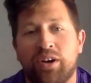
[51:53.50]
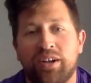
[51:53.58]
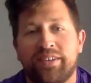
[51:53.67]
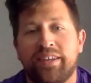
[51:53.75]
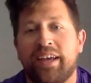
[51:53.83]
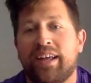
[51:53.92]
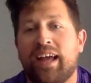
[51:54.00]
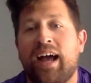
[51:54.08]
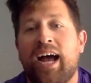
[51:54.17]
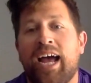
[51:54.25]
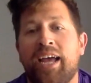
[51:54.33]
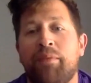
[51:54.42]
it's like,
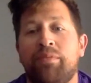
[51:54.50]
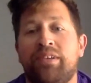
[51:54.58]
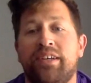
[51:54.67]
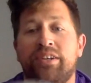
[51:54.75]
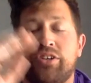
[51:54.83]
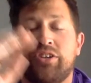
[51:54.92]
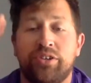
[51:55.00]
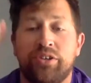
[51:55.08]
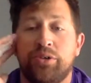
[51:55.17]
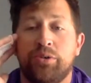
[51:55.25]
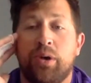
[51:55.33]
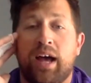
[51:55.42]
I am teaching
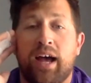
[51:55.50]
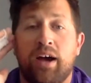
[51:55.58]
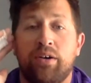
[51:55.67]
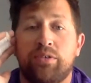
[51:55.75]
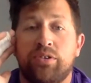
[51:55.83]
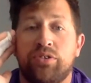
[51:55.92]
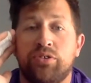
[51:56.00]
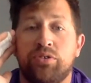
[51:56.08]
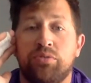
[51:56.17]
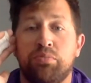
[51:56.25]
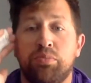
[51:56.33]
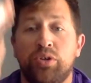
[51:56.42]
you how to
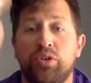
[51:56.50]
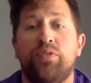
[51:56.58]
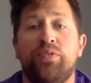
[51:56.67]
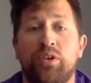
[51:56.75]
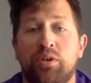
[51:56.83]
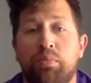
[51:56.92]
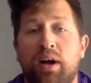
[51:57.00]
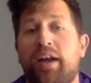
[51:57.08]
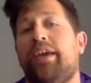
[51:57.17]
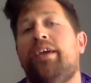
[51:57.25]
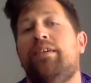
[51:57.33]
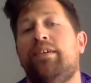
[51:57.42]
move your
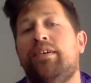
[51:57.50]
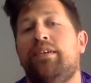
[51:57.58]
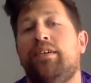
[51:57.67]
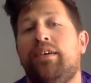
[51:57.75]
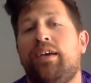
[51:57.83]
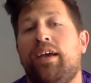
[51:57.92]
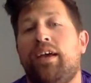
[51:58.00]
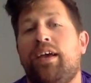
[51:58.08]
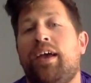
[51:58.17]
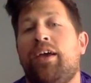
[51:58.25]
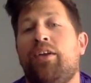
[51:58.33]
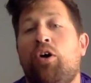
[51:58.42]
body,
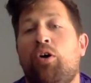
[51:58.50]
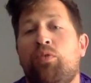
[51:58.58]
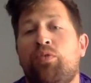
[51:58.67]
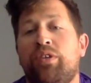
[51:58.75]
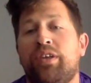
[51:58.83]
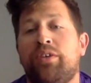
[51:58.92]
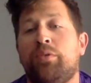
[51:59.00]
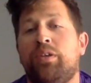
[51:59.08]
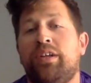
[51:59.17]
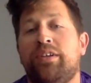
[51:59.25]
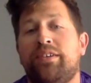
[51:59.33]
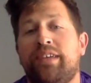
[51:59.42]
and hopefully you will
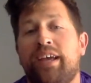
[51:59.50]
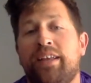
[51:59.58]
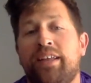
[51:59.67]
understand